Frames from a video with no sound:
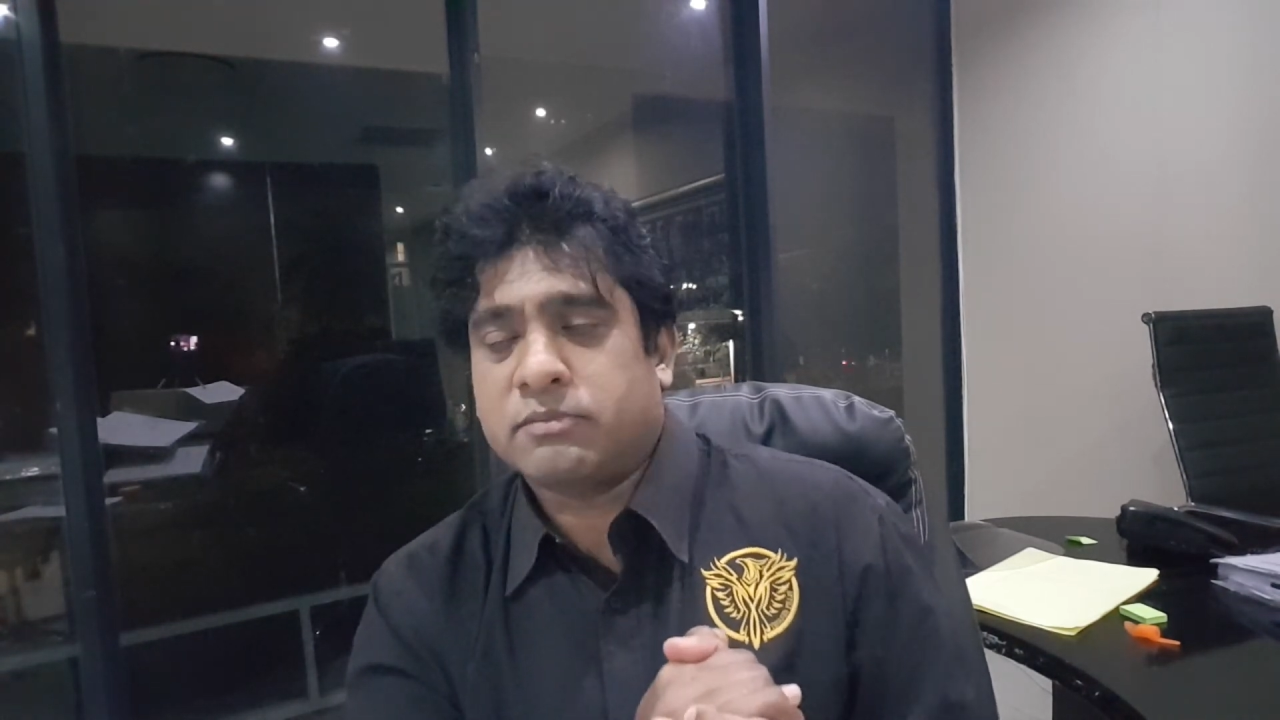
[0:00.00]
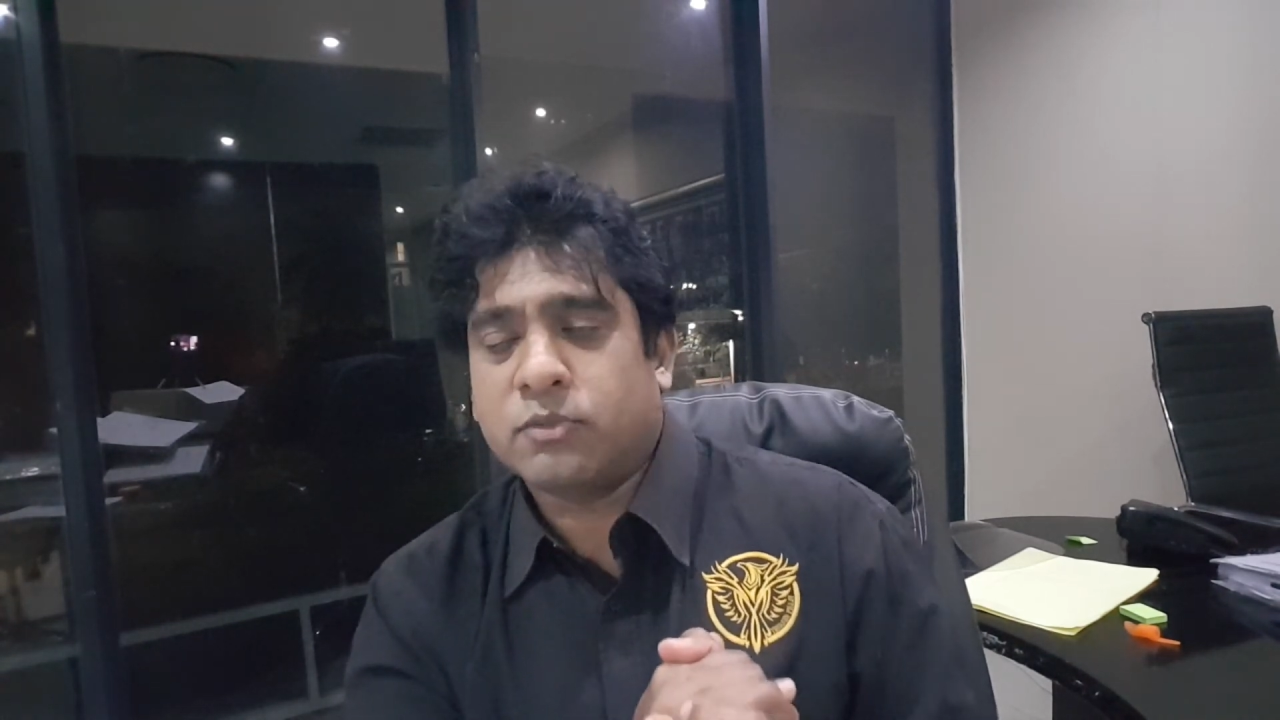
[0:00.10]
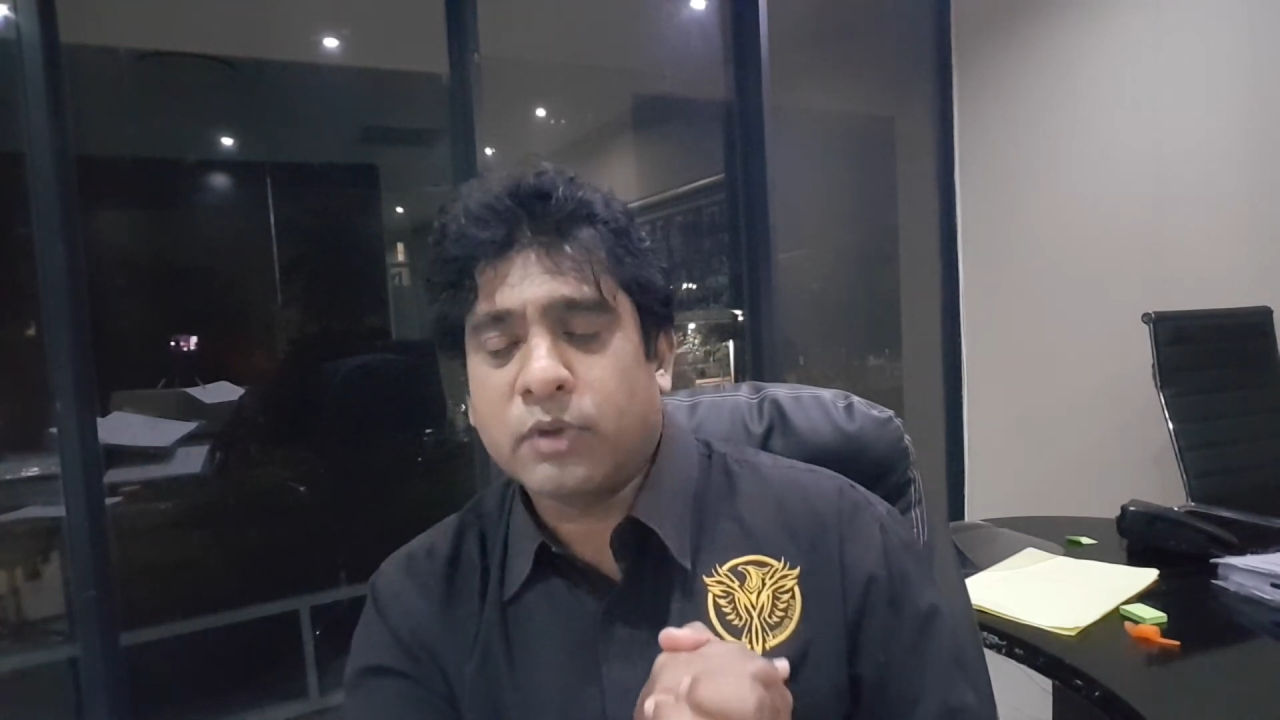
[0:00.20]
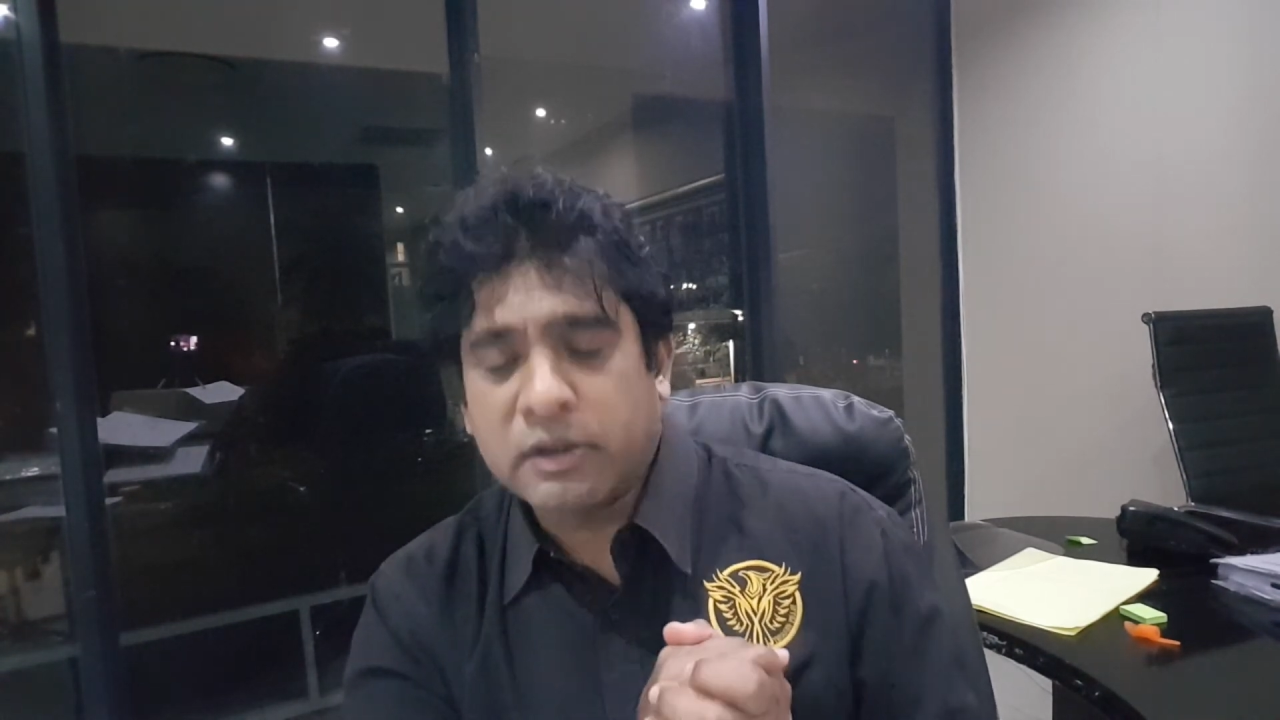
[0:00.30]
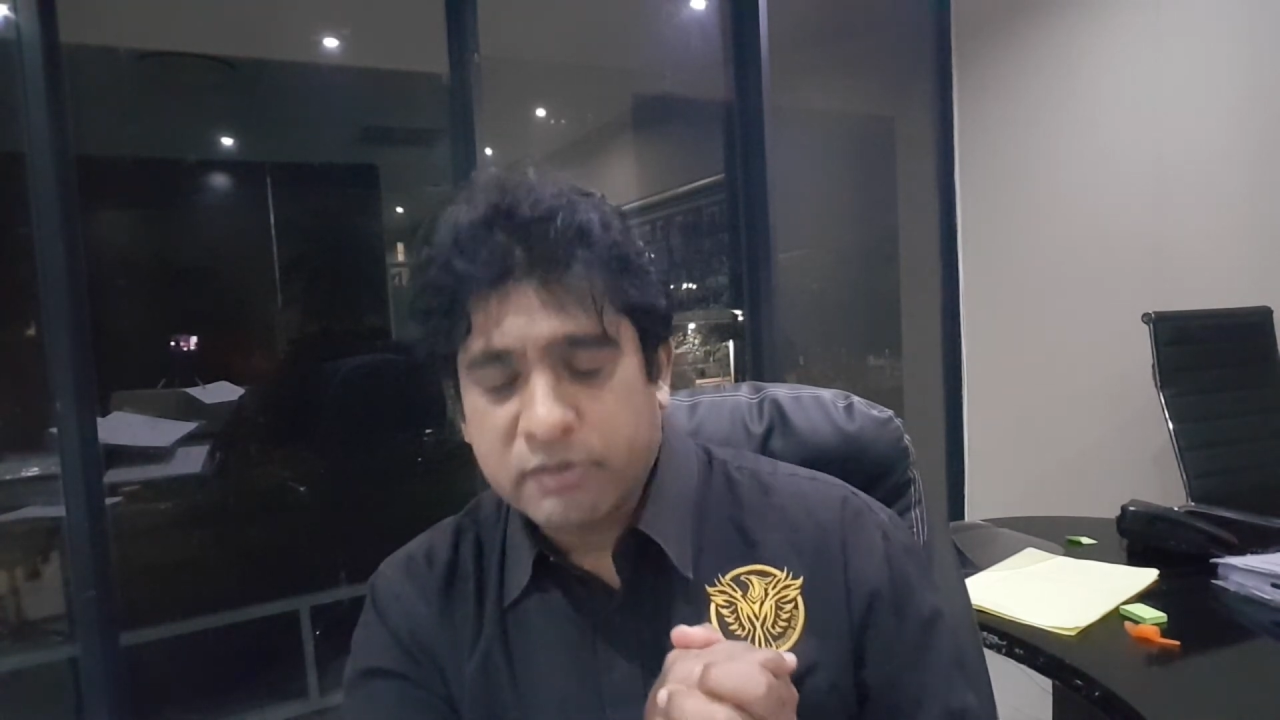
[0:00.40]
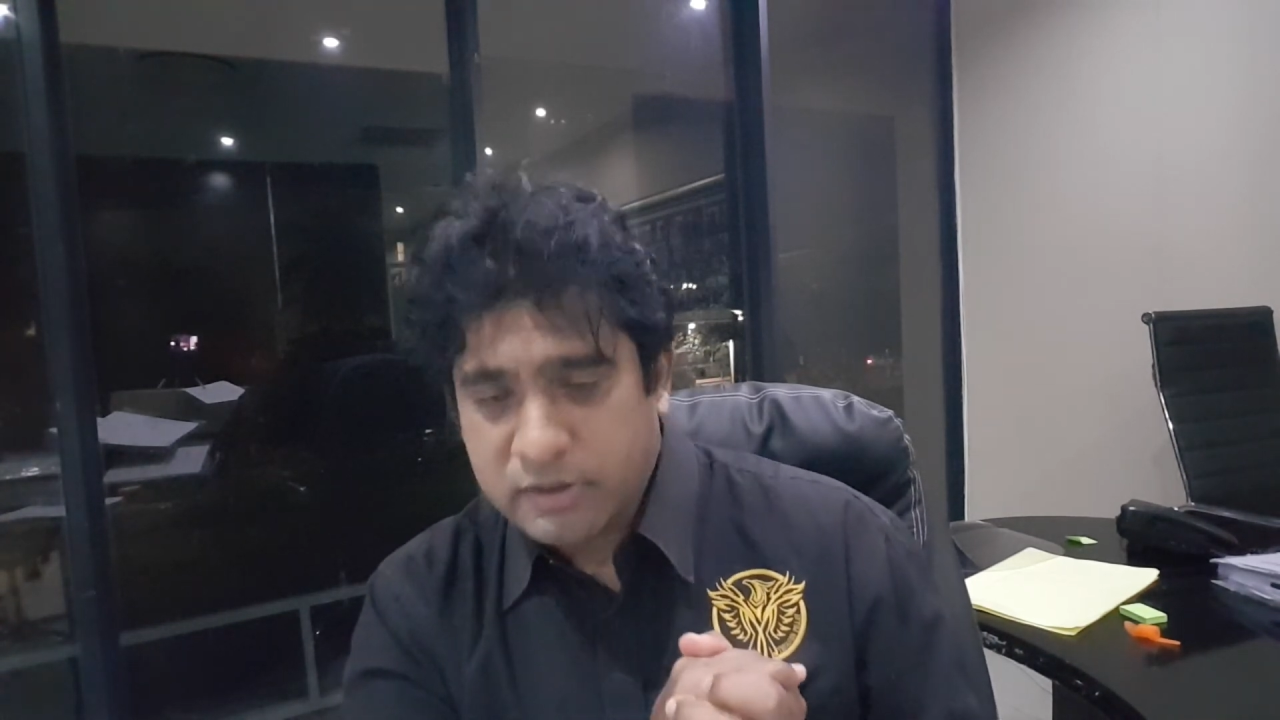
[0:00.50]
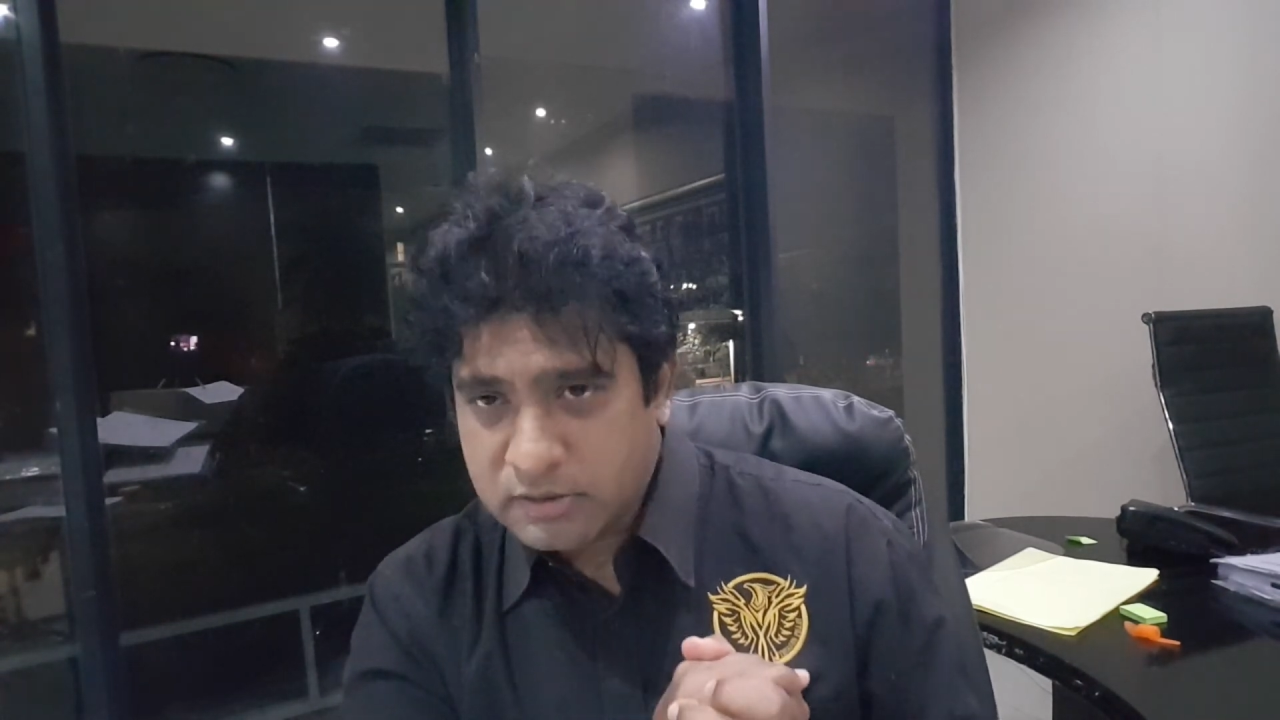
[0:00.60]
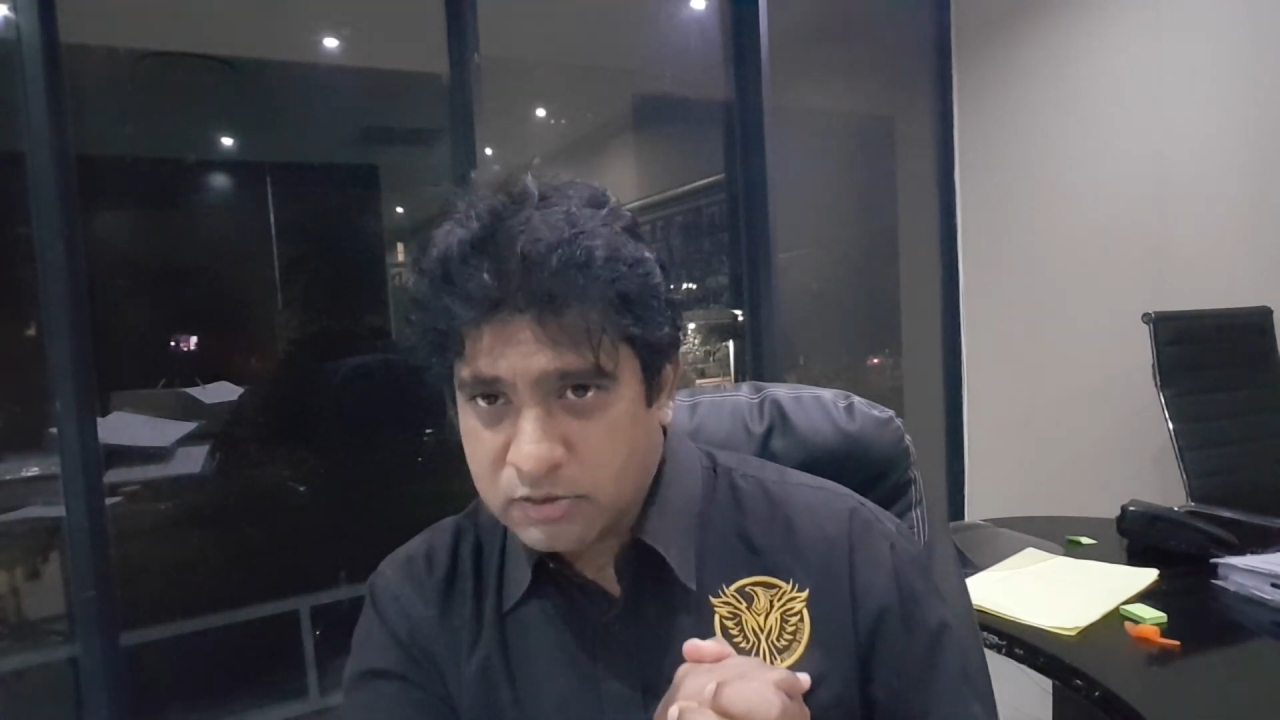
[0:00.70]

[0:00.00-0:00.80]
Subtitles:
whatever it is